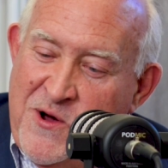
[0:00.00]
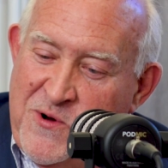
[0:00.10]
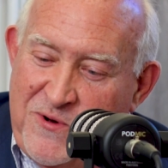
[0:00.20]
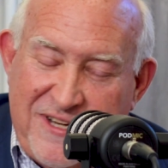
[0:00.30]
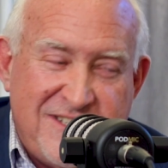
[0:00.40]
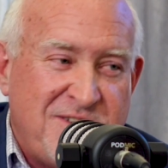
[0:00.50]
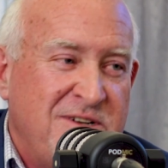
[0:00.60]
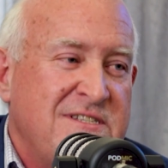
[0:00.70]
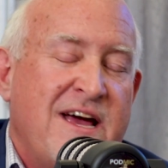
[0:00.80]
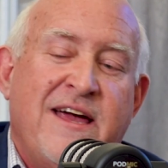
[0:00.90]
mode as soon
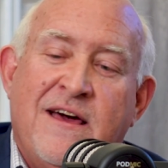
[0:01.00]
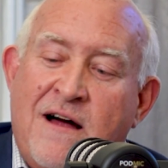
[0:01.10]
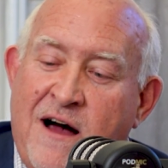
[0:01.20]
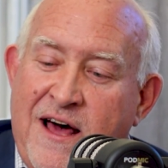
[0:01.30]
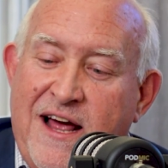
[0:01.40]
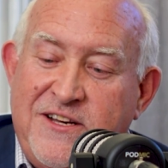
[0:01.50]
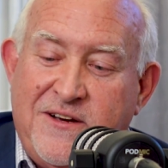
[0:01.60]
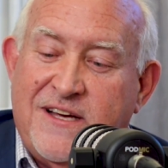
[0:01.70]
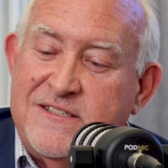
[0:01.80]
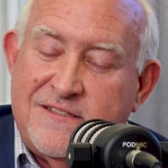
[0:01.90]
as I get on.
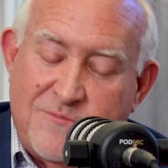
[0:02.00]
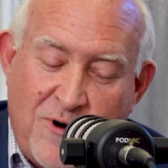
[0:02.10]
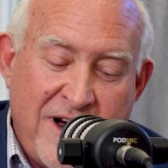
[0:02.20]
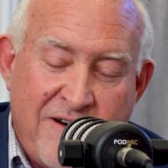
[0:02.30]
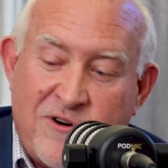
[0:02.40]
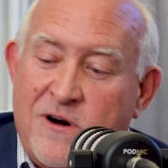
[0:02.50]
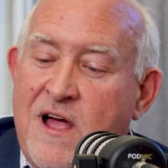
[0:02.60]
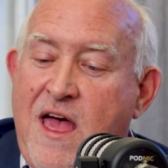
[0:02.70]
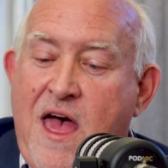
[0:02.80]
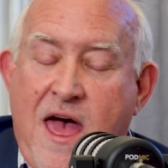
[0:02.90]
Because whatever.
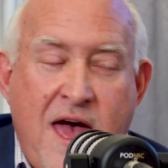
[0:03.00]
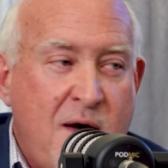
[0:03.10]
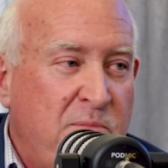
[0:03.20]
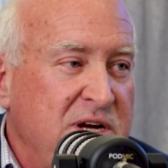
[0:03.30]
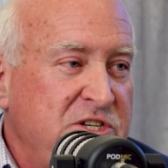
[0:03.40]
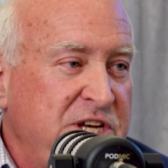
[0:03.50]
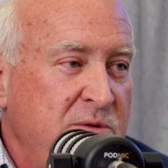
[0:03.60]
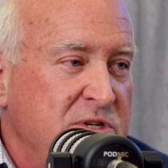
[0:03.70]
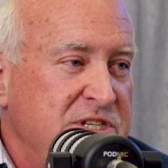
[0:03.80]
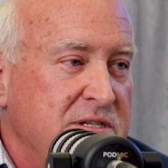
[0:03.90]
But she
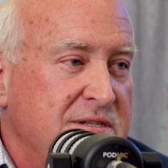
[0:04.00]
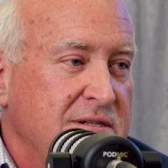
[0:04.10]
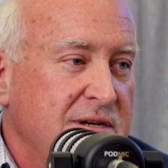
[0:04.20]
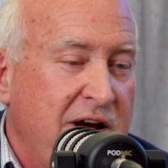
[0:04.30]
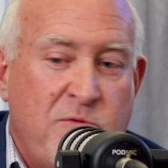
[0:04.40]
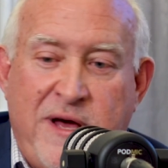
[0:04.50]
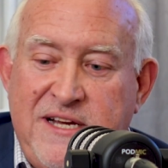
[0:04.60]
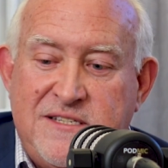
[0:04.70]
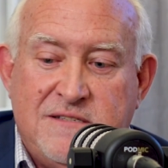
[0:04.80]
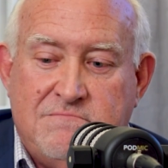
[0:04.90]
was just
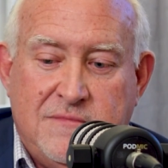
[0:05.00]
everybody's.